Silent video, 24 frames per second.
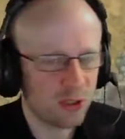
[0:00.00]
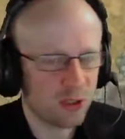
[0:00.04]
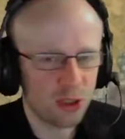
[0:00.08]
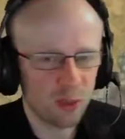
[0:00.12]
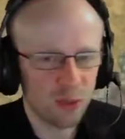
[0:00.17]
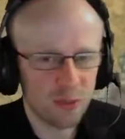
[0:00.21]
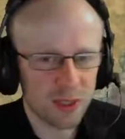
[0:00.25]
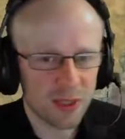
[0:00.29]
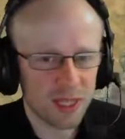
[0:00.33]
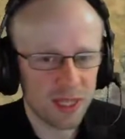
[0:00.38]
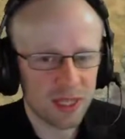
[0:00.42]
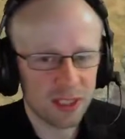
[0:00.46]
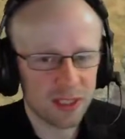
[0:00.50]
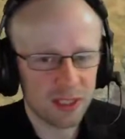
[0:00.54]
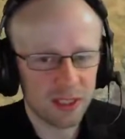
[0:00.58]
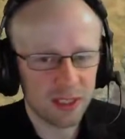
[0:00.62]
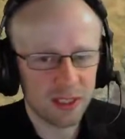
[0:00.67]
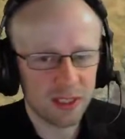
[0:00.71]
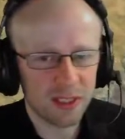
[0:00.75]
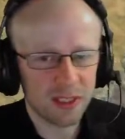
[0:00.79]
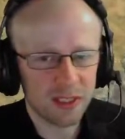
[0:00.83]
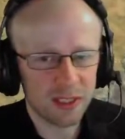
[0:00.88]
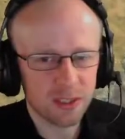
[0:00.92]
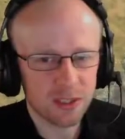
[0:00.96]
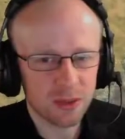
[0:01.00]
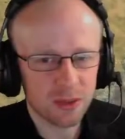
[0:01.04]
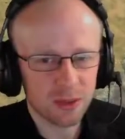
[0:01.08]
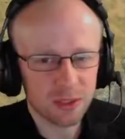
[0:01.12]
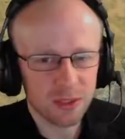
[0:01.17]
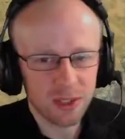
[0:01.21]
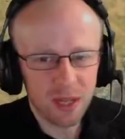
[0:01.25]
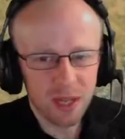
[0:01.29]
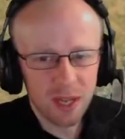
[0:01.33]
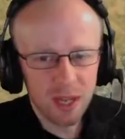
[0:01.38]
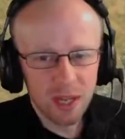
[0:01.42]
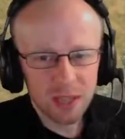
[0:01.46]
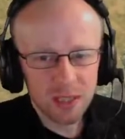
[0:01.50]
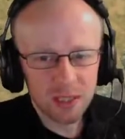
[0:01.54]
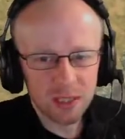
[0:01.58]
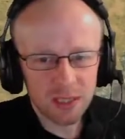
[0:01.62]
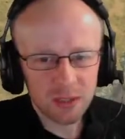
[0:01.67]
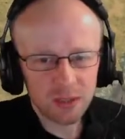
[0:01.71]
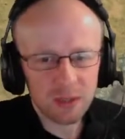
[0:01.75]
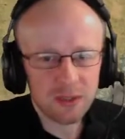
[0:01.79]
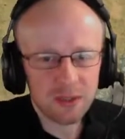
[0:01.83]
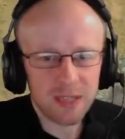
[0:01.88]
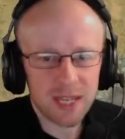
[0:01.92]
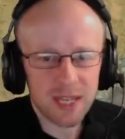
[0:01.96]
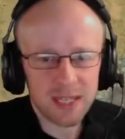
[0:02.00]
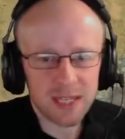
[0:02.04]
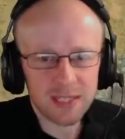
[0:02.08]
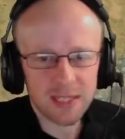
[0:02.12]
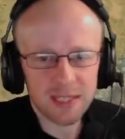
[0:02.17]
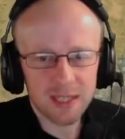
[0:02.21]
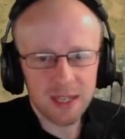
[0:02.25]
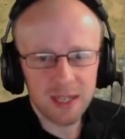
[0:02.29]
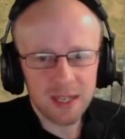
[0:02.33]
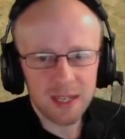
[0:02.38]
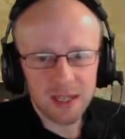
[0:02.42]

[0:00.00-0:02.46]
troops actually disordered us. So look at this.